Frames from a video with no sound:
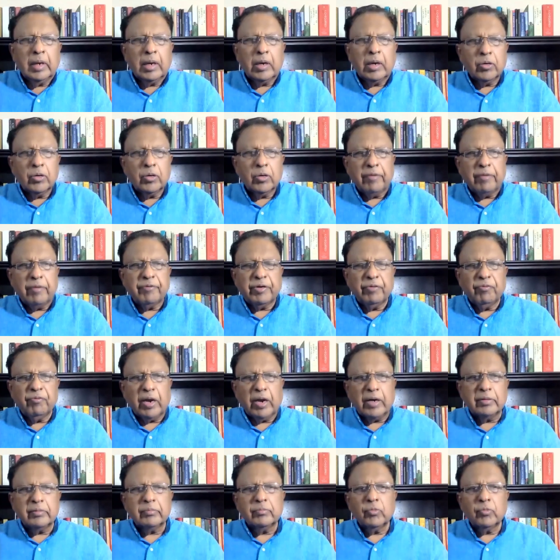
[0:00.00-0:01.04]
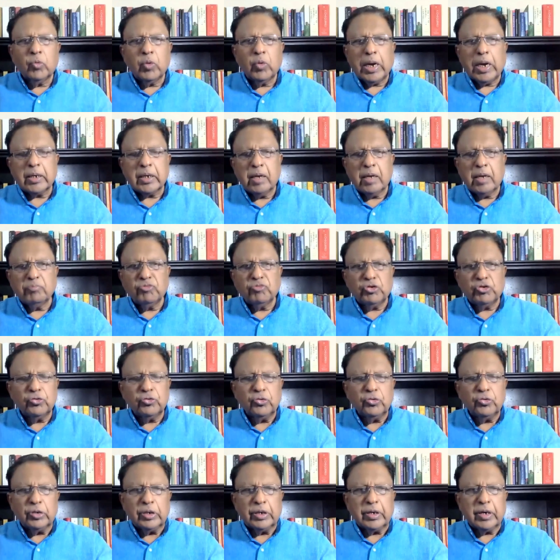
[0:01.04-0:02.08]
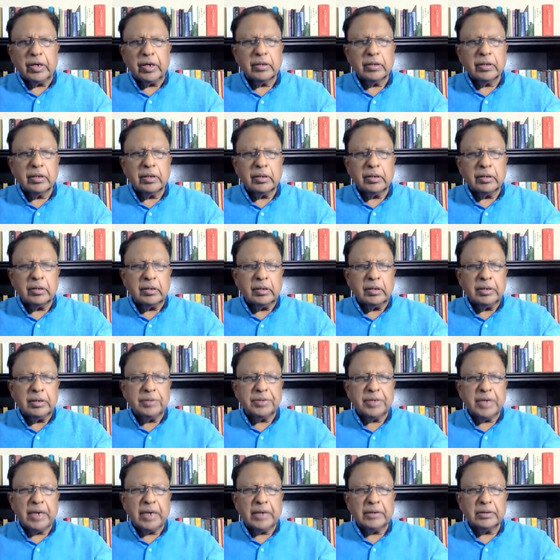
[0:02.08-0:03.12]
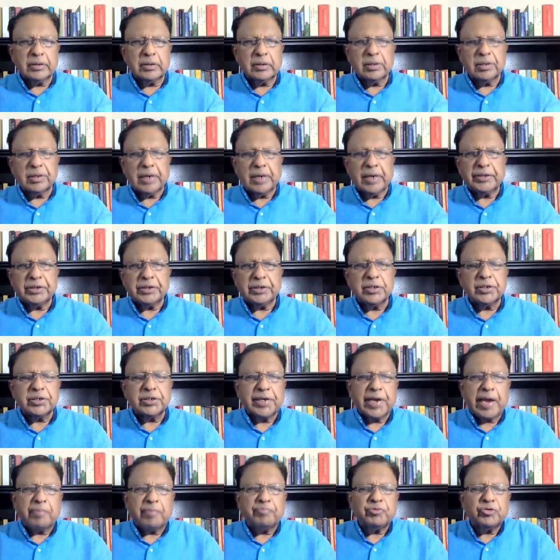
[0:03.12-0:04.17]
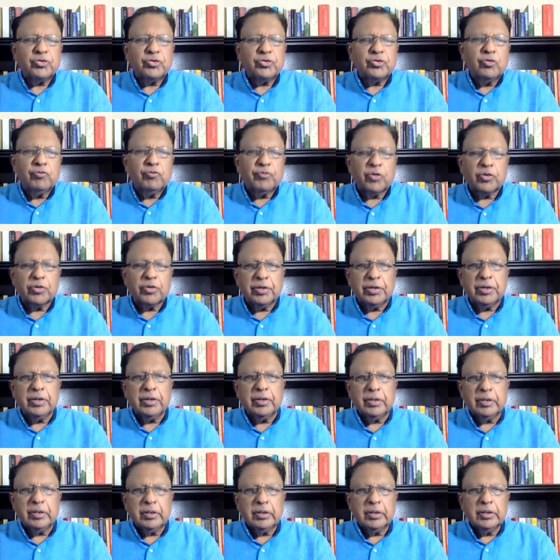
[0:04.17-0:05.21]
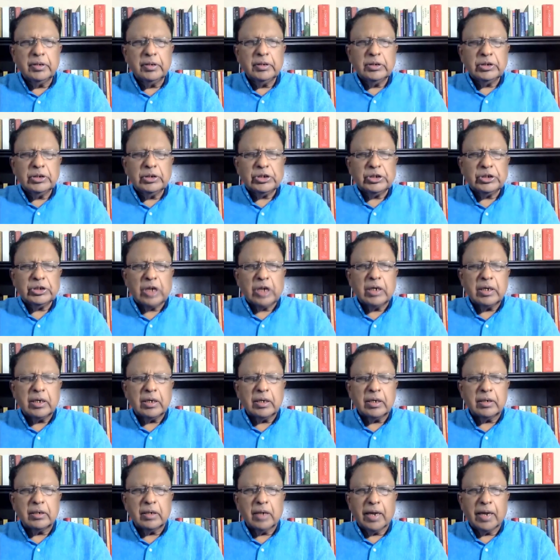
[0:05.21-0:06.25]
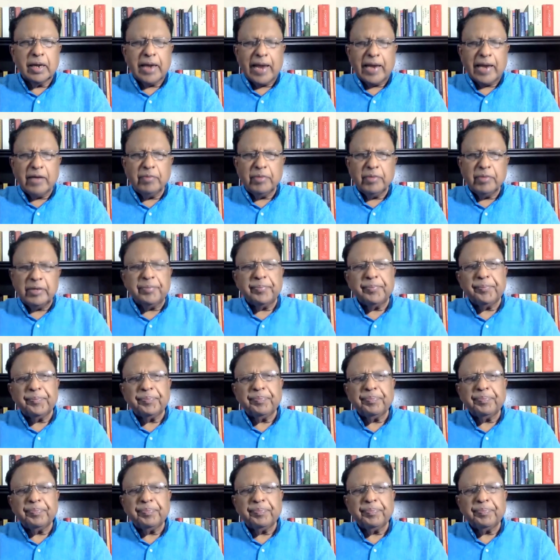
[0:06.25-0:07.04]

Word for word: Hello, everyone. Welcome to another international relations capsule for the Shankar Academy.